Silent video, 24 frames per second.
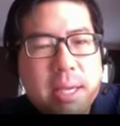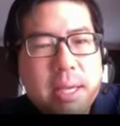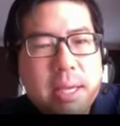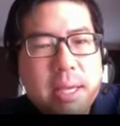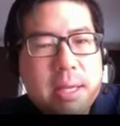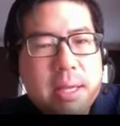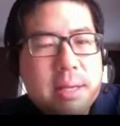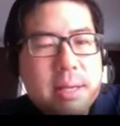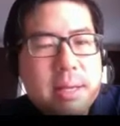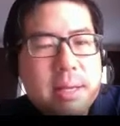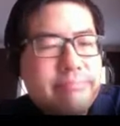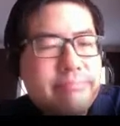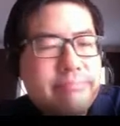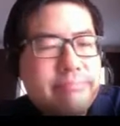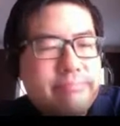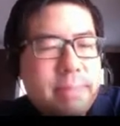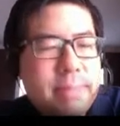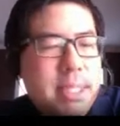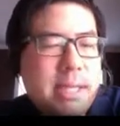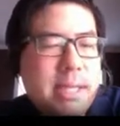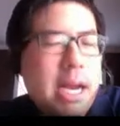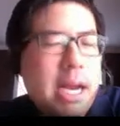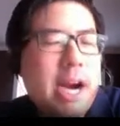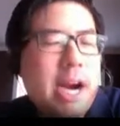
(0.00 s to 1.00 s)

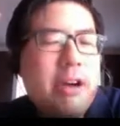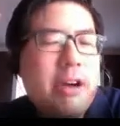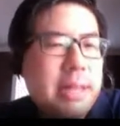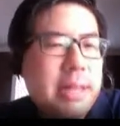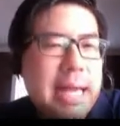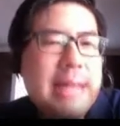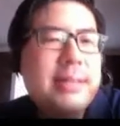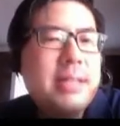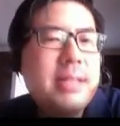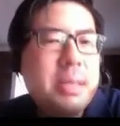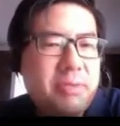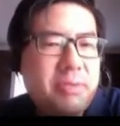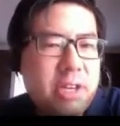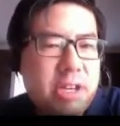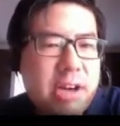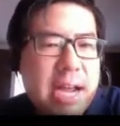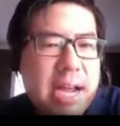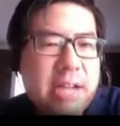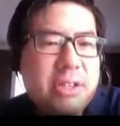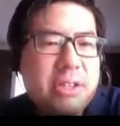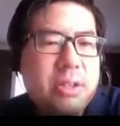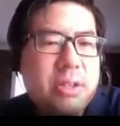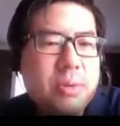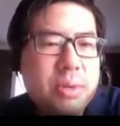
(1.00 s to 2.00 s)
desiring that type of
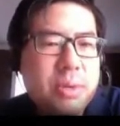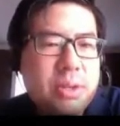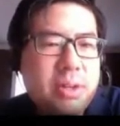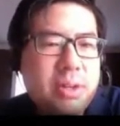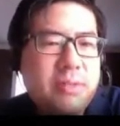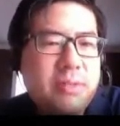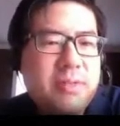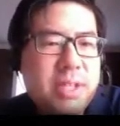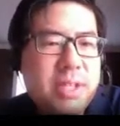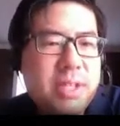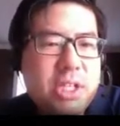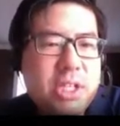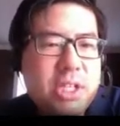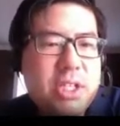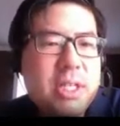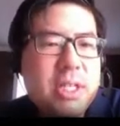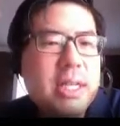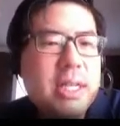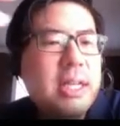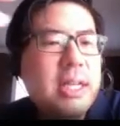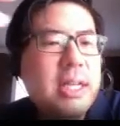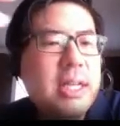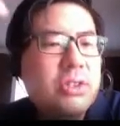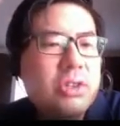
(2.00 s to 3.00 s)
interaction with their physician.
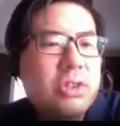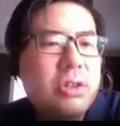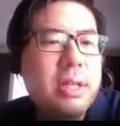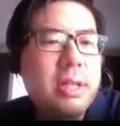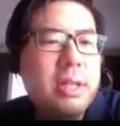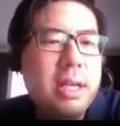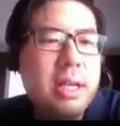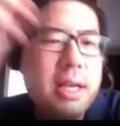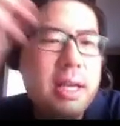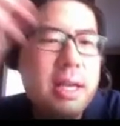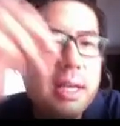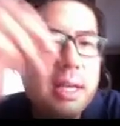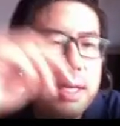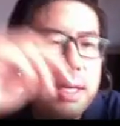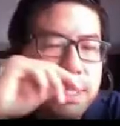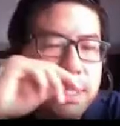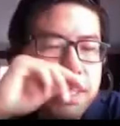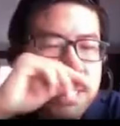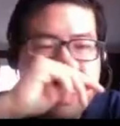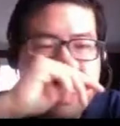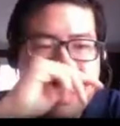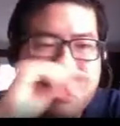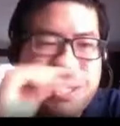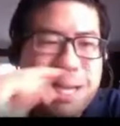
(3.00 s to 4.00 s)
And certainly in a
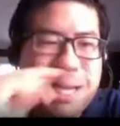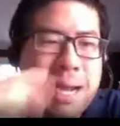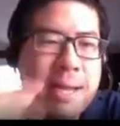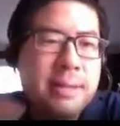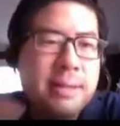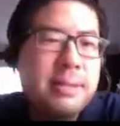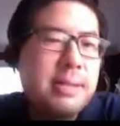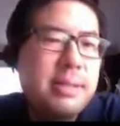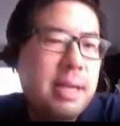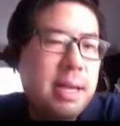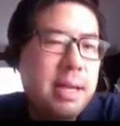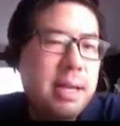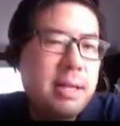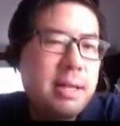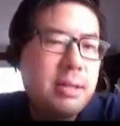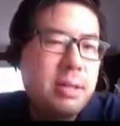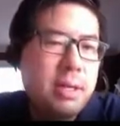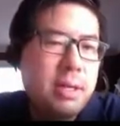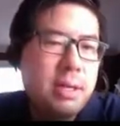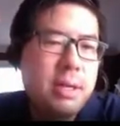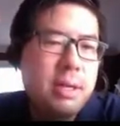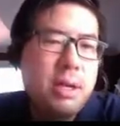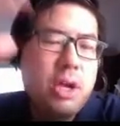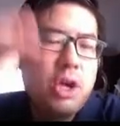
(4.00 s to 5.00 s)
death and dying setting,
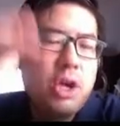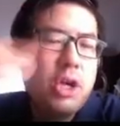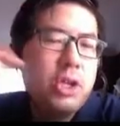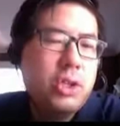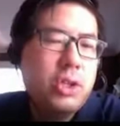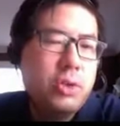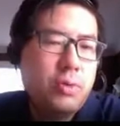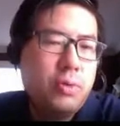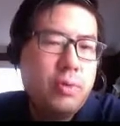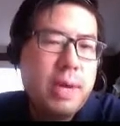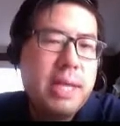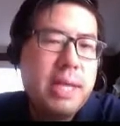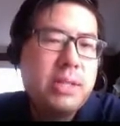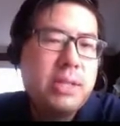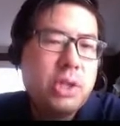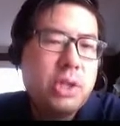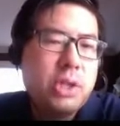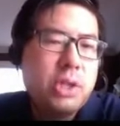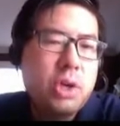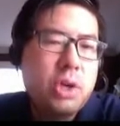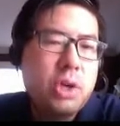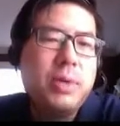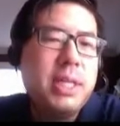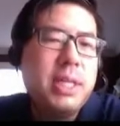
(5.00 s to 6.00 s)
the rates
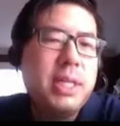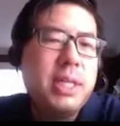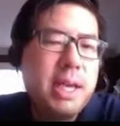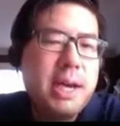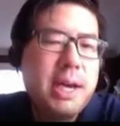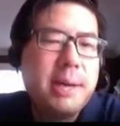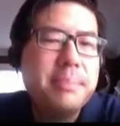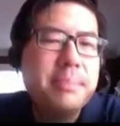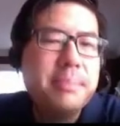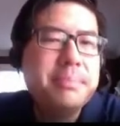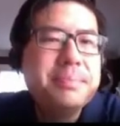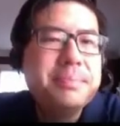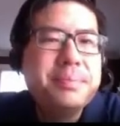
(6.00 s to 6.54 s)
go really up.